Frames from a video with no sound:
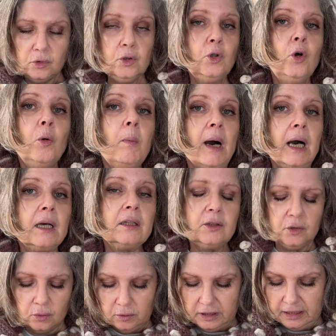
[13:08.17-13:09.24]
go back
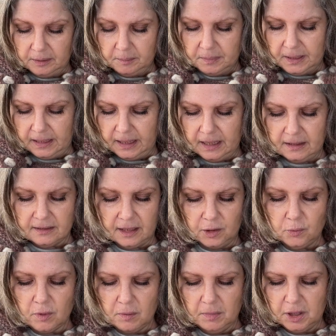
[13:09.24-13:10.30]
to their place and
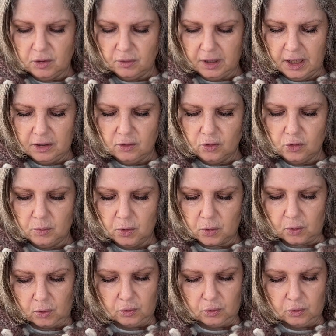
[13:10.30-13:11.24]
we meet again tomorrow.